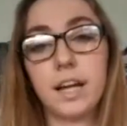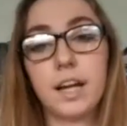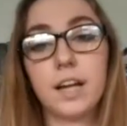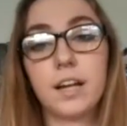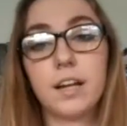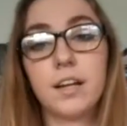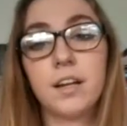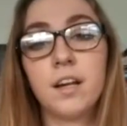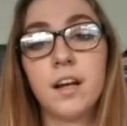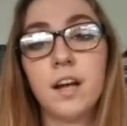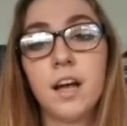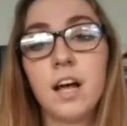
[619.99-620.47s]

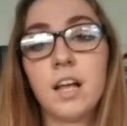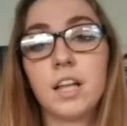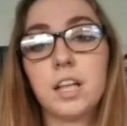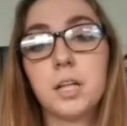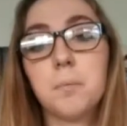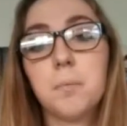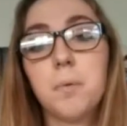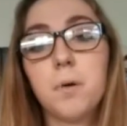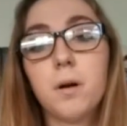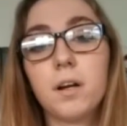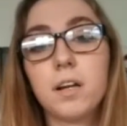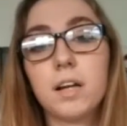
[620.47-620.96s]
And
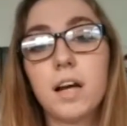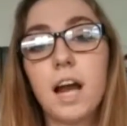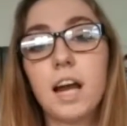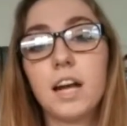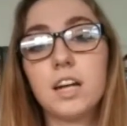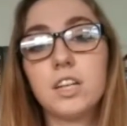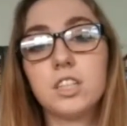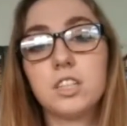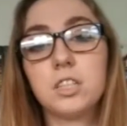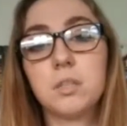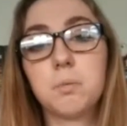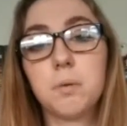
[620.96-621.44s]
the book
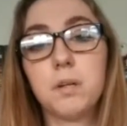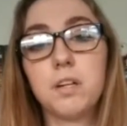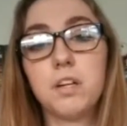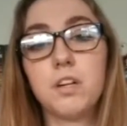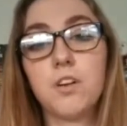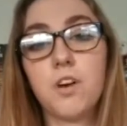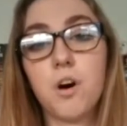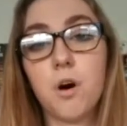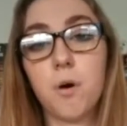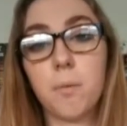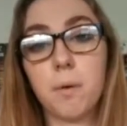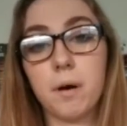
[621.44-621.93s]
kind of just went
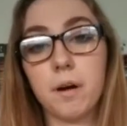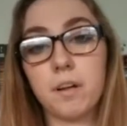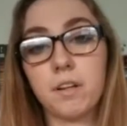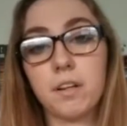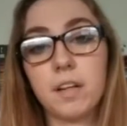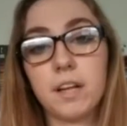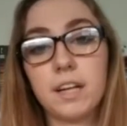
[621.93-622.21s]
nowhere.